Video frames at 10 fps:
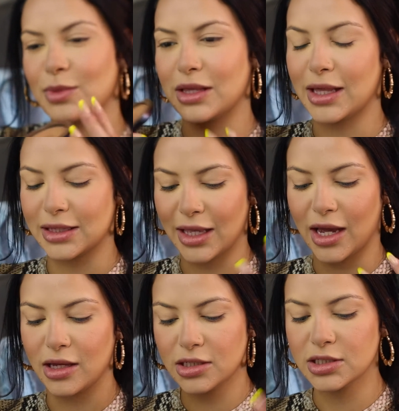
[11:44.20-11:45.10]
me like
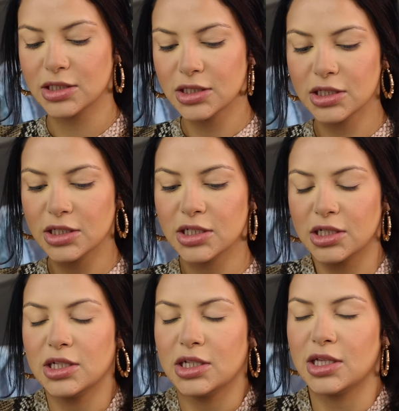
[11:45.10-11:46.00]
that
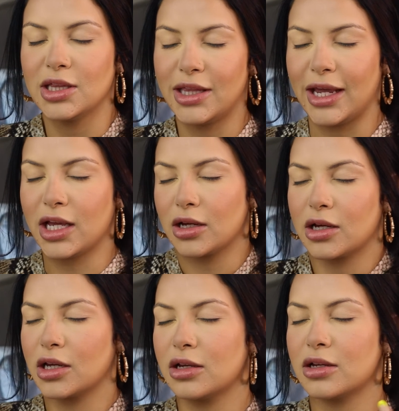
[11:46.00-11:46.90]

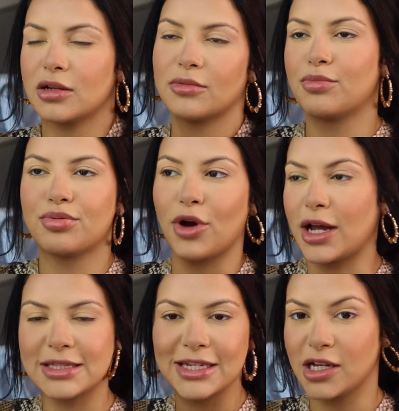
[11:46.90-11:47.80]
like
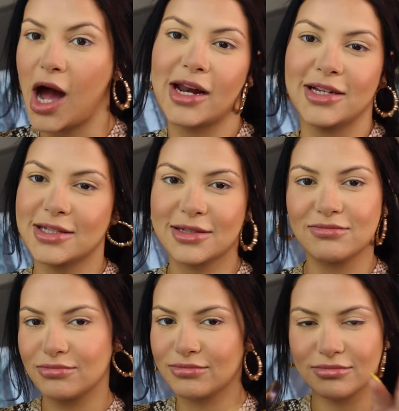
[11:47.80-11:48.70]
bronzy goddess
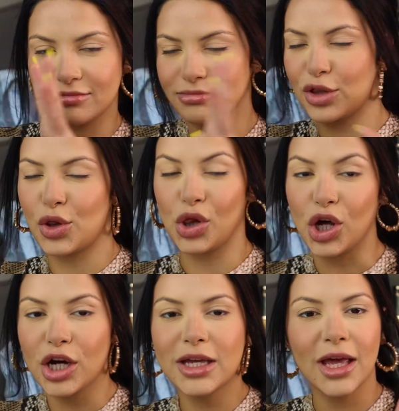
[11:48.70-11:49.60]

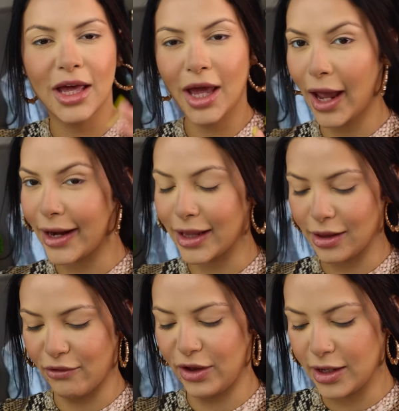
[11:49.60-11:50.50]
look, and I
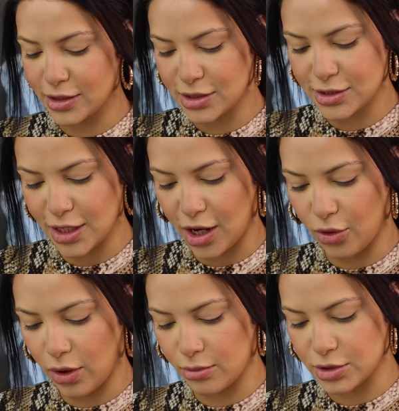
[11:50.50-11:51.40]
love it.
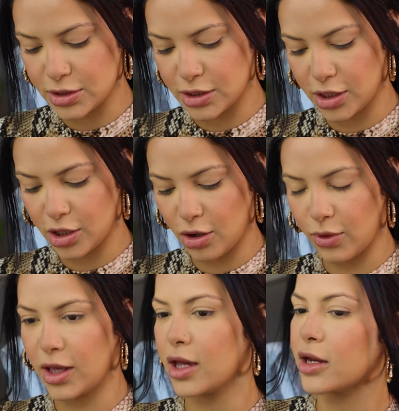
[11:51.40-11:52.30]
So I'm just gonna go
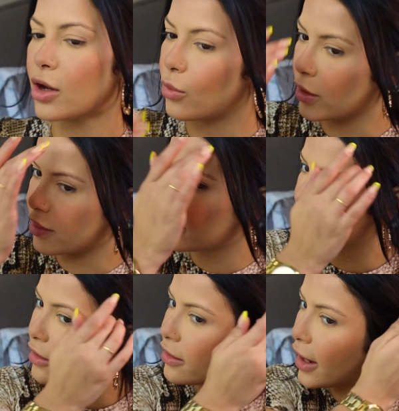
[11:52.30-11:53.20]
in with
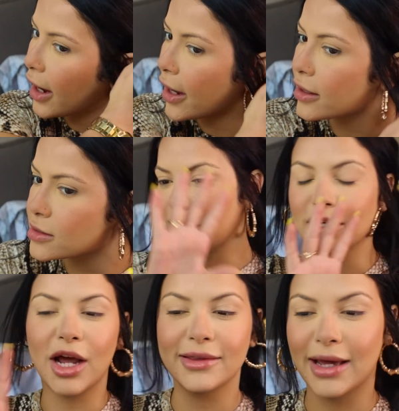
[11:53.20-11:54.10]
that, like
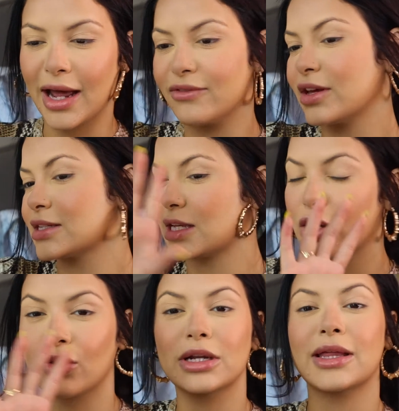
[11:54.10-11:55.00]
not that heavy because I
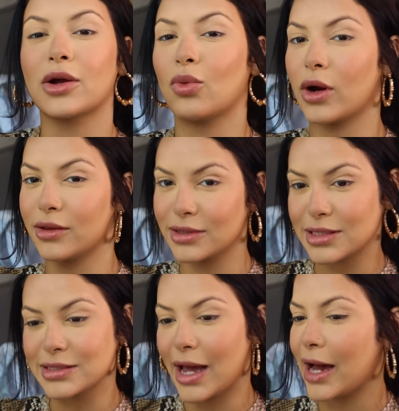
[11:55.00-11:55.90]
already like where
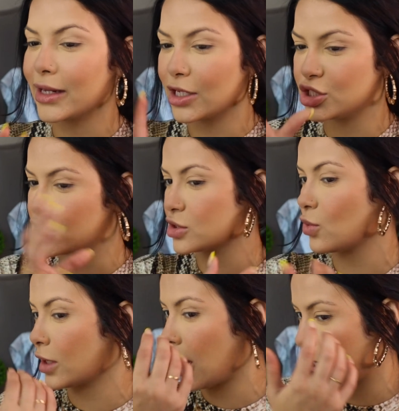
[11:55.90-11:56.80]
this is at. I just
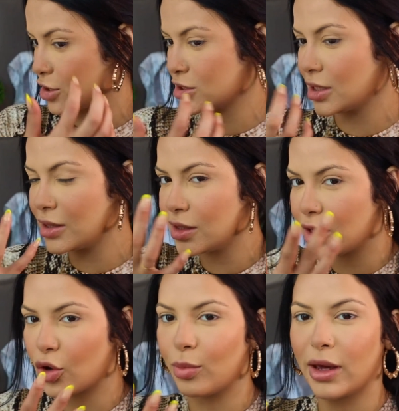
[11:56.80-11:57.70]
want to add just a
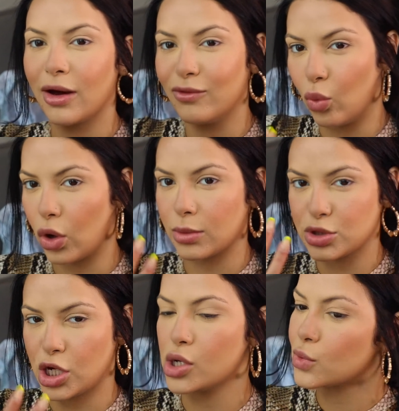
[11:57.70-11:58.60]
little bit of warm
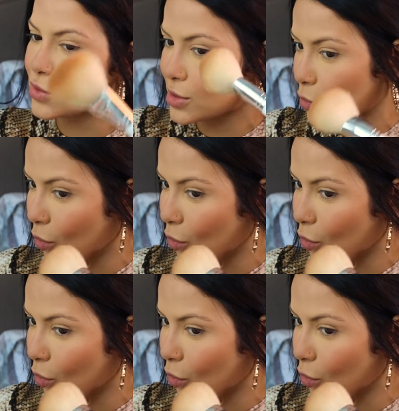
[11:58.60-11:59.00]
tones,